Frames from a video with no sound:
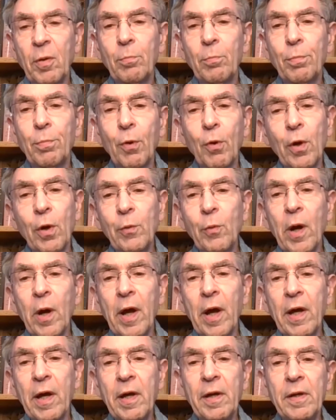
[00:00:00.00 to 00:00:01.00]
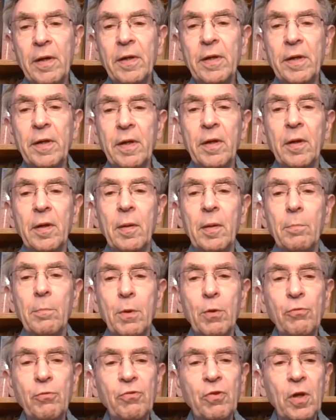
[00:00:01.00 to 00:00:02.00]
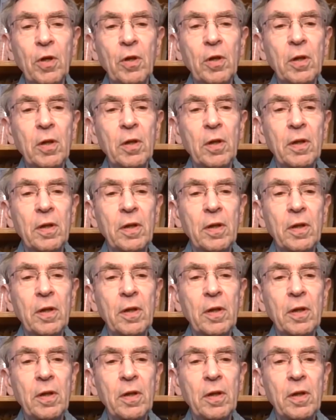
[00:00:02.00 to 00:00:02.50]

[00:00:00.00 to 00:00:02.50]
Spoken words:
Broadway musical